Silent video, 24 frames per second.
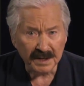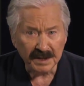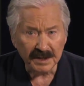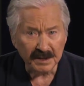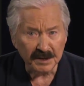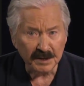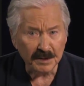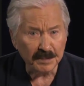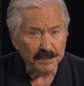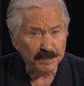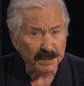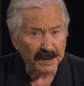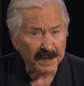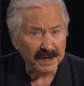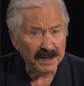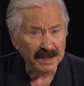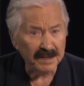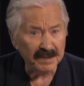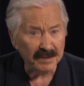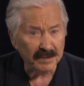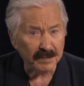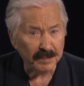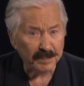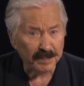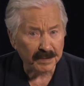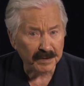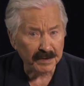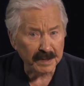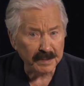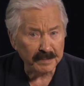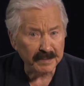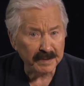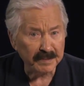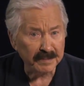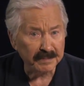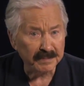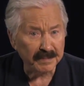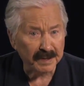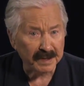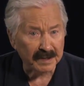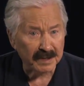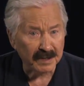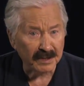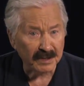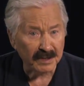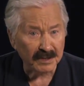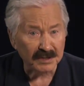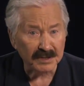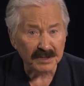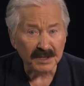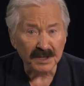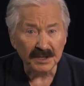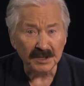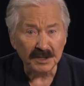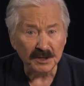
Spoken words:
you pay your premium because